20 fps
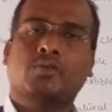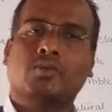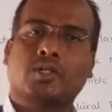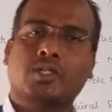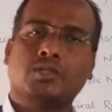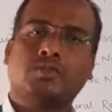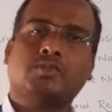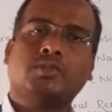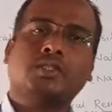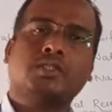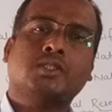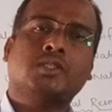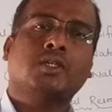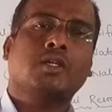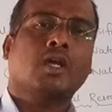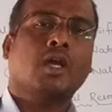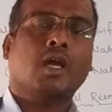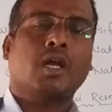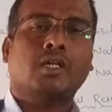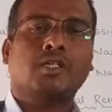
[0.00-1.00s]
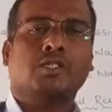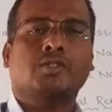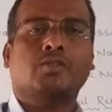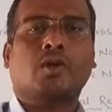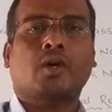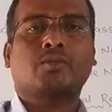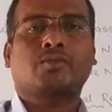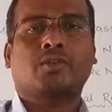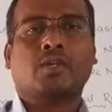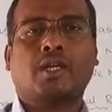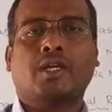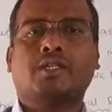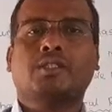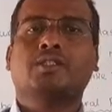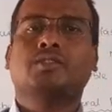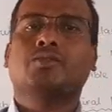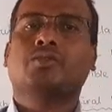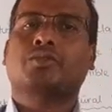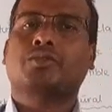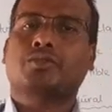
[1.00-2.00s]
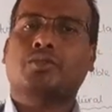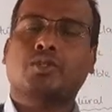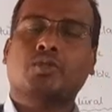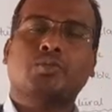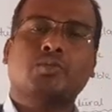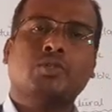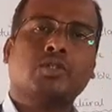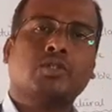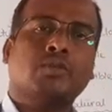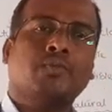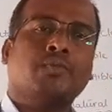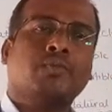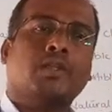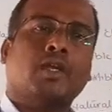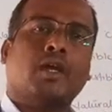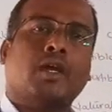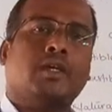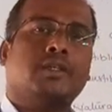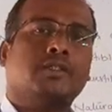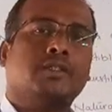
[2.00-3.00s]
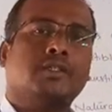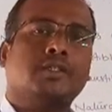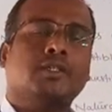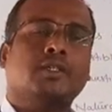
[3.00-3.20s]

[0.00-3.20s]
Okay friends, and you have tried in your notebook and